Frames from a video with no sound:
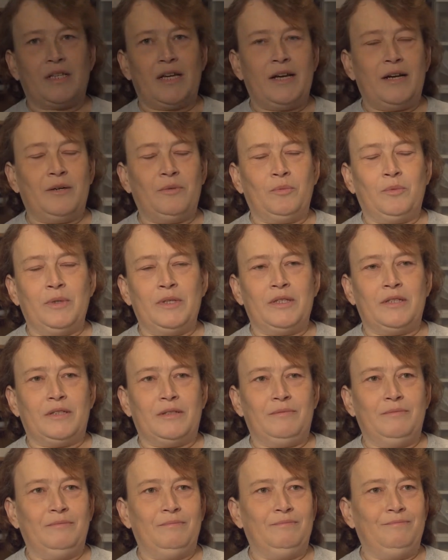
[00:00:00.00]
out with
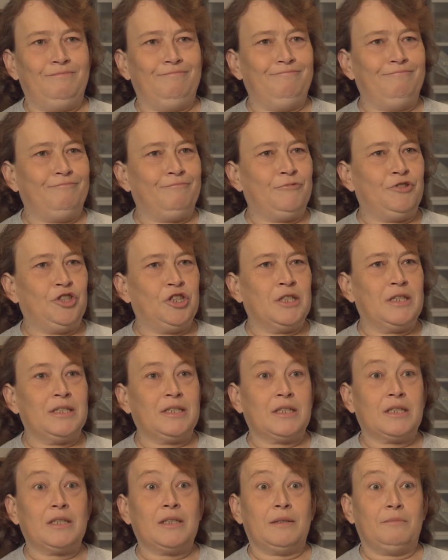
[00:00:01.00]

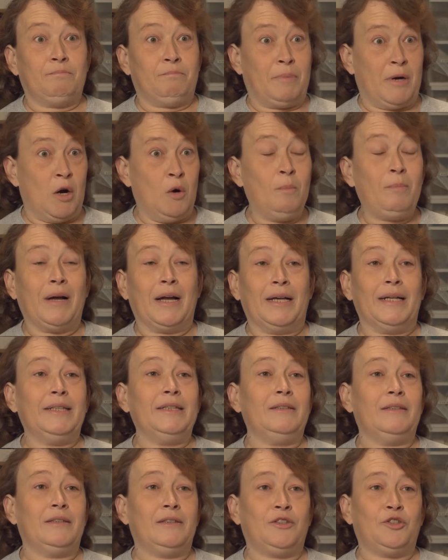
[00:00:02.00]
just bone
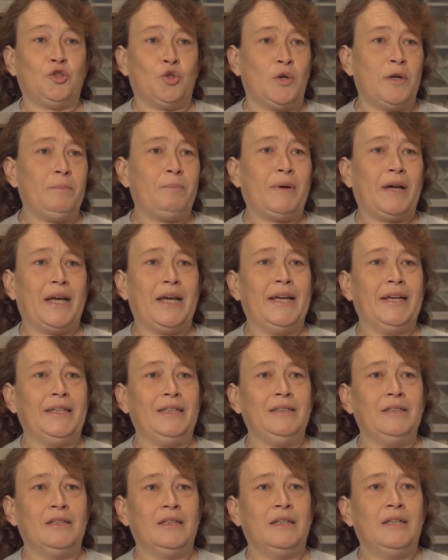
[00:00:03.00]
pain, joint
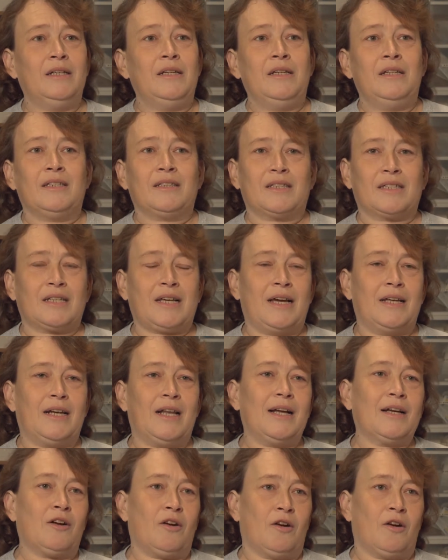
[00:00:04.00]
pain. It's kind of like